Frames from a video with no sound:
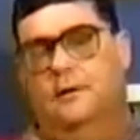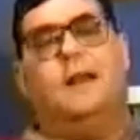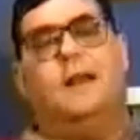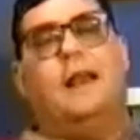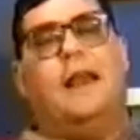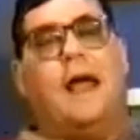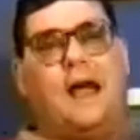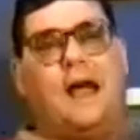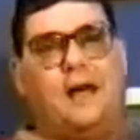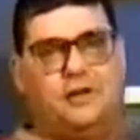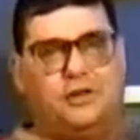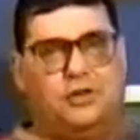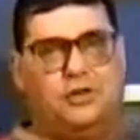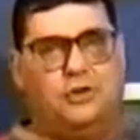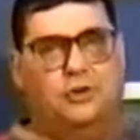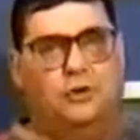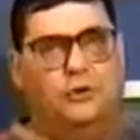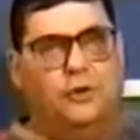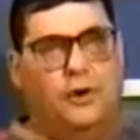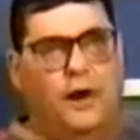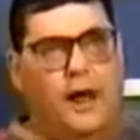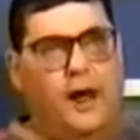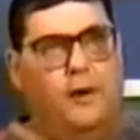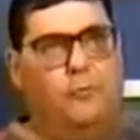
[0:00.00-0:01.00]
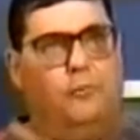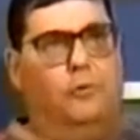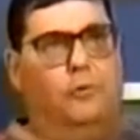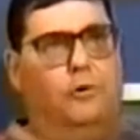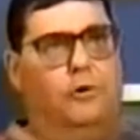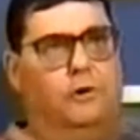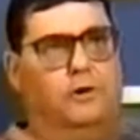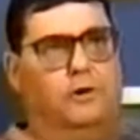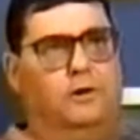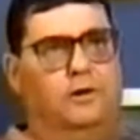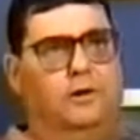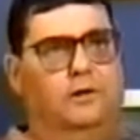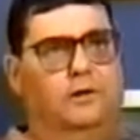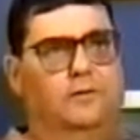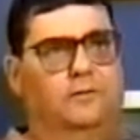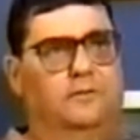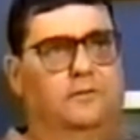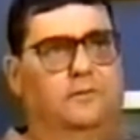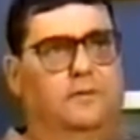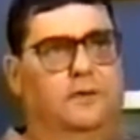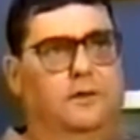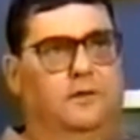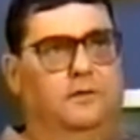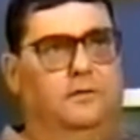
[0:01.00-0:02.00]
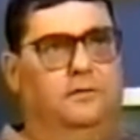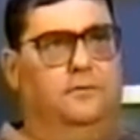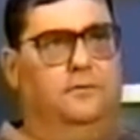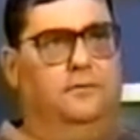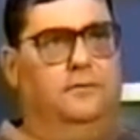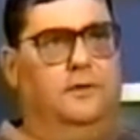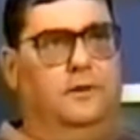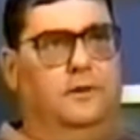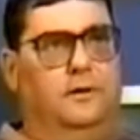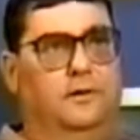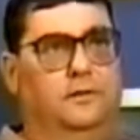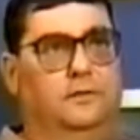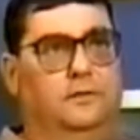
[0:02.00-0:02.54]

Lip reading: national network of